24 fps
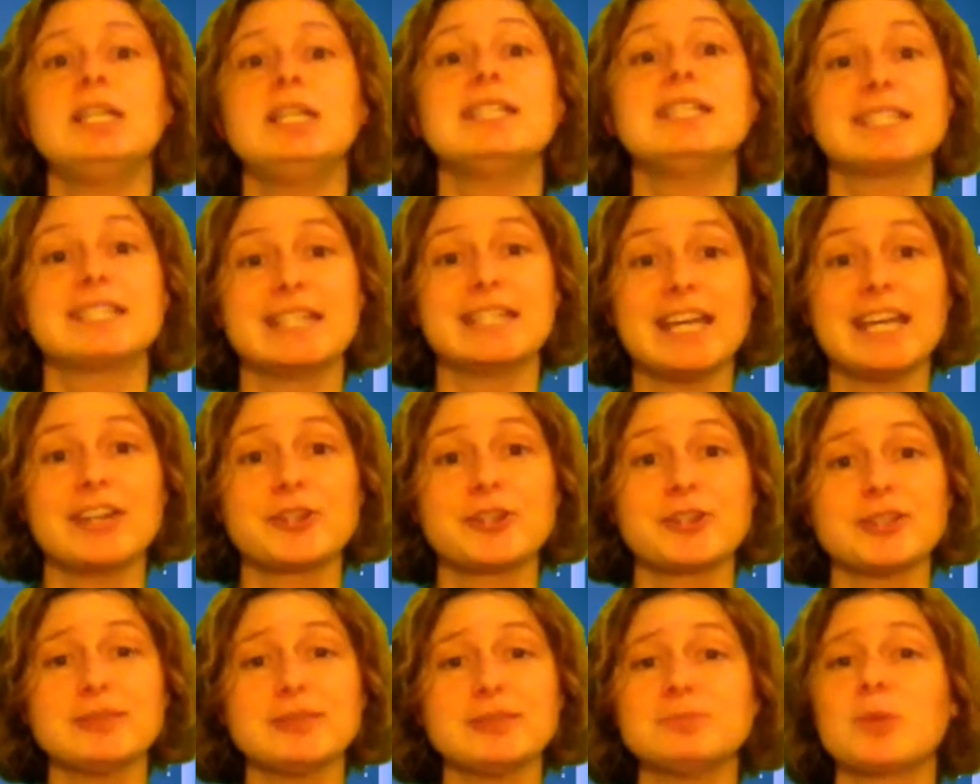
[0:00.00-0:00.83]

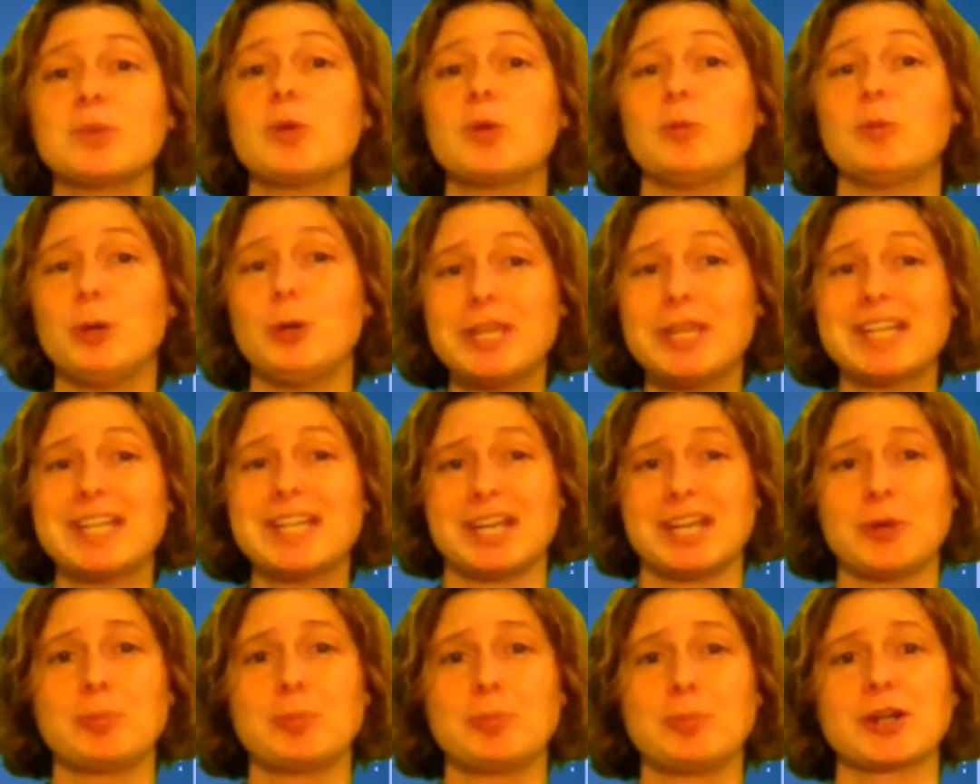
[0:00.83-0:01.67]
Together, we can
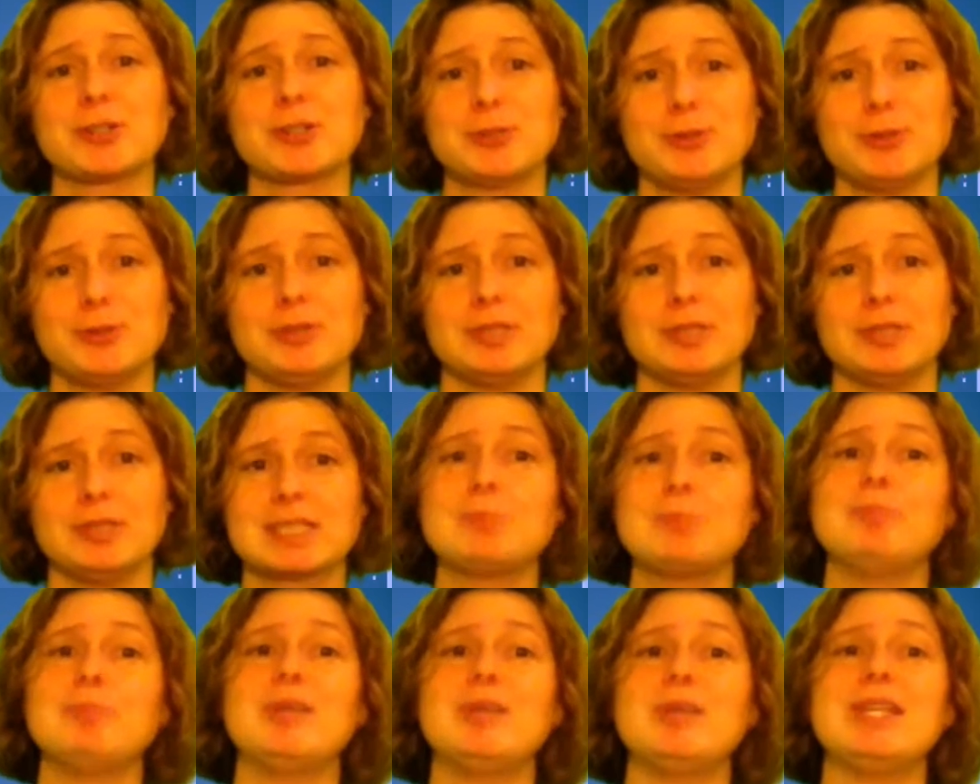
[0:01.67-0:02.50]
help our students
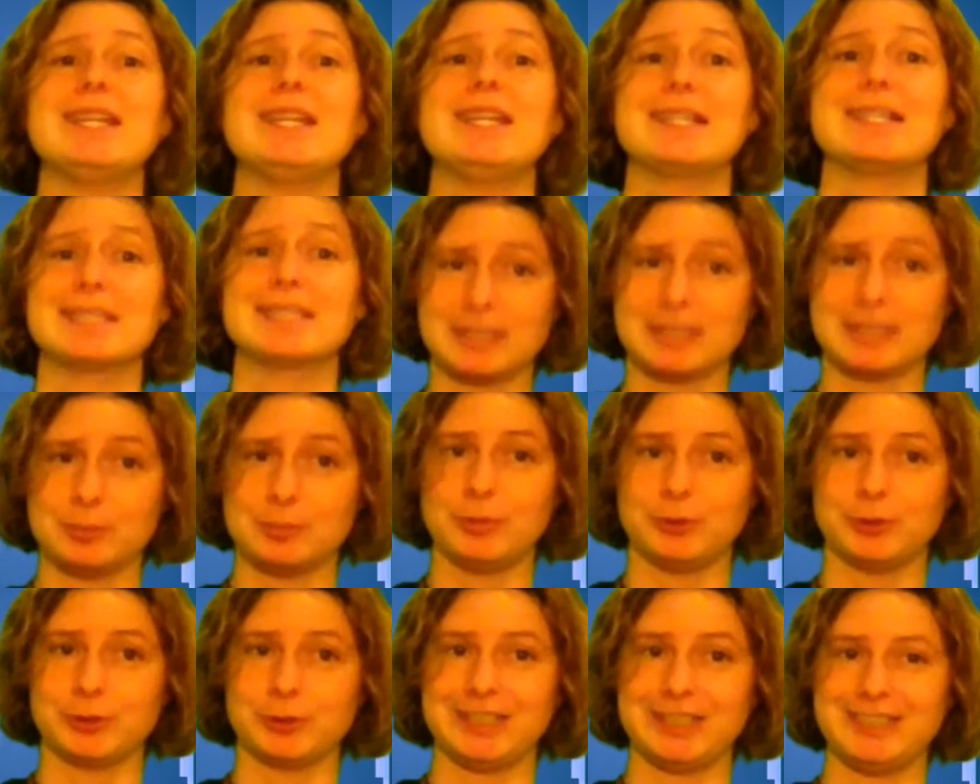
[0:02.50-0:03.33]
be
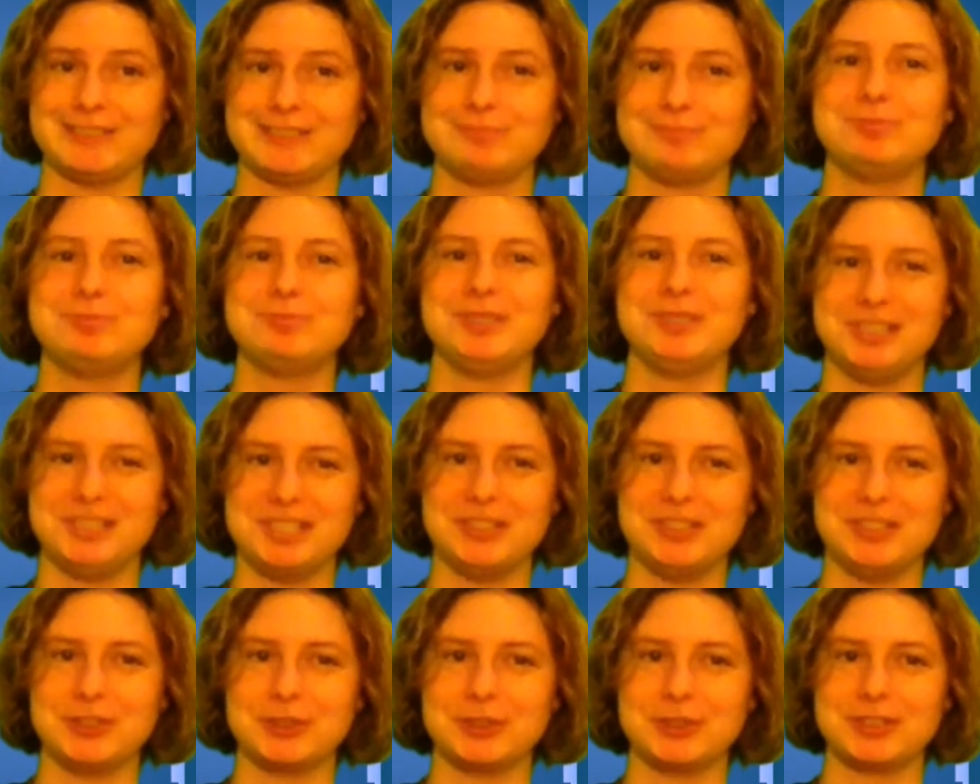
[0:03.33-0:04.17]
exemplary
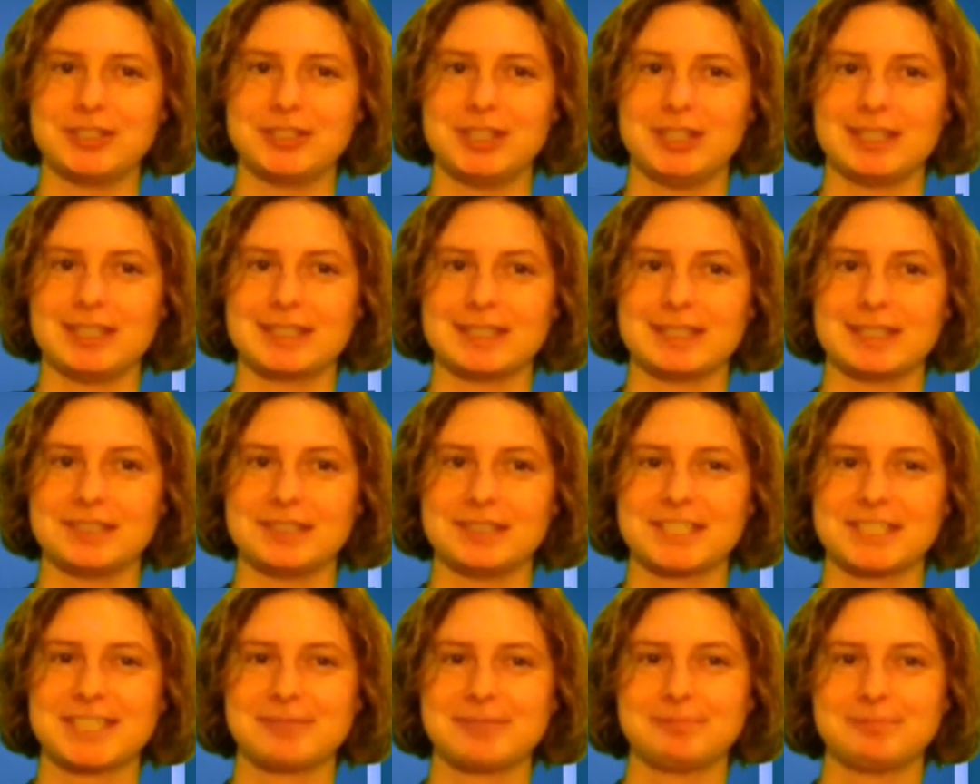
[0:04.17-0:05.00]
digital
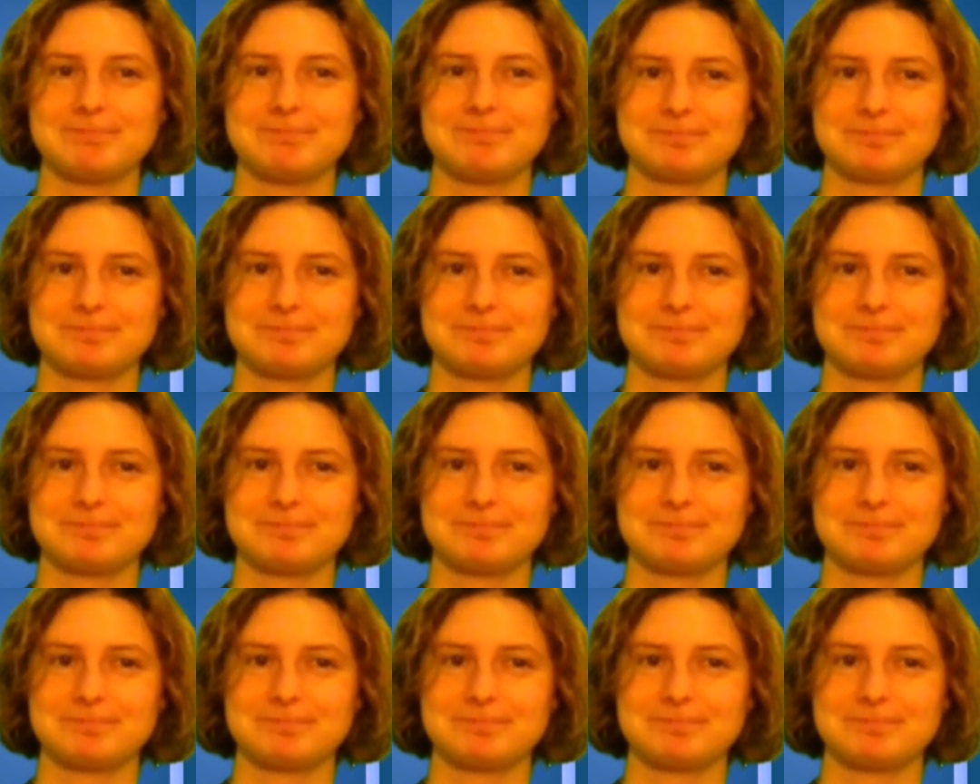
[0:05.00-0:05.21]
citizens.